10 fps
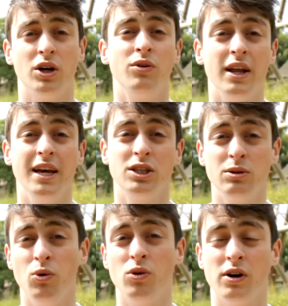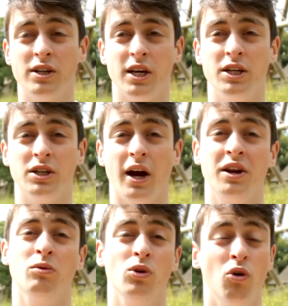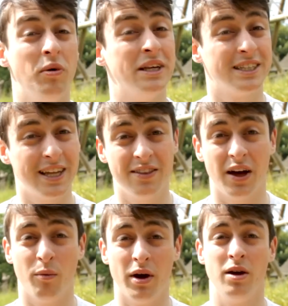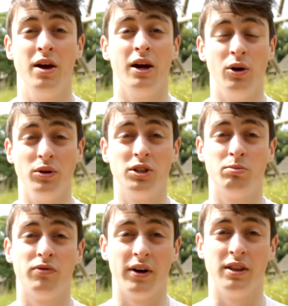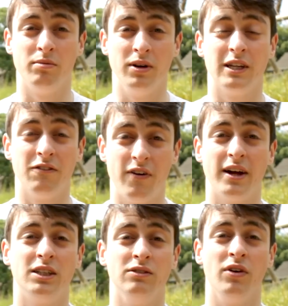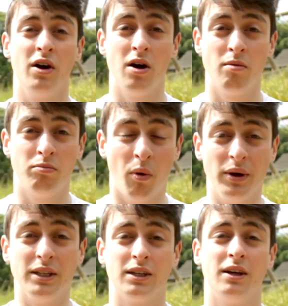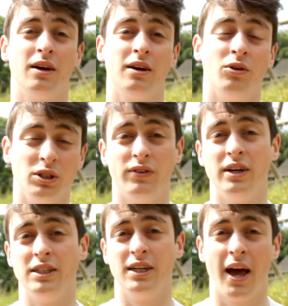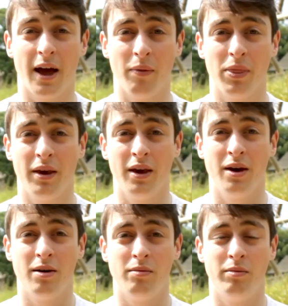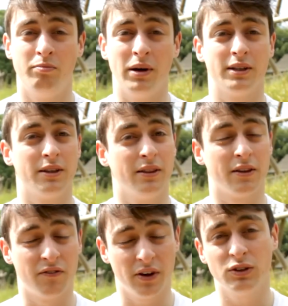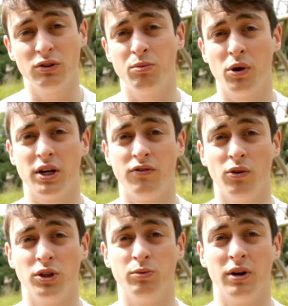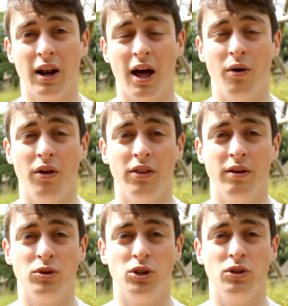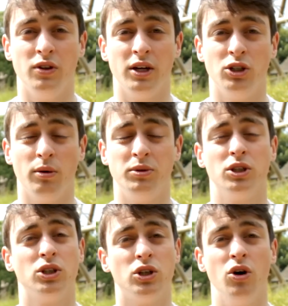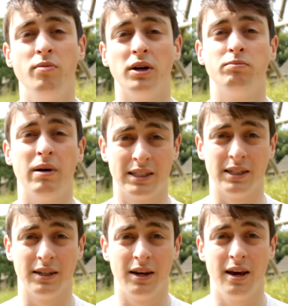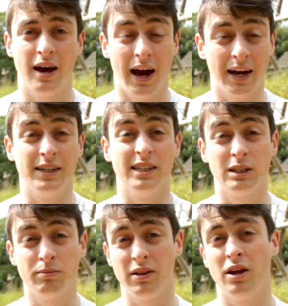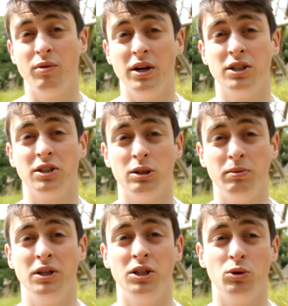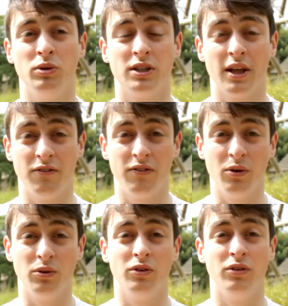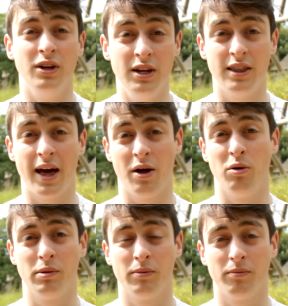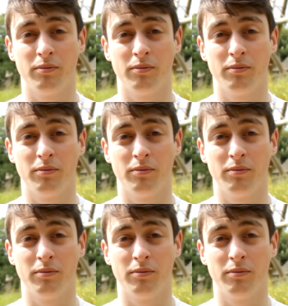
Durrell is a small organisation, and it will always stay that way in order to provide the most effective point conservation care. But the funds from the Project for Awesome would allow them to do their jobs so much better and expand their reach to the species which they feel need their help.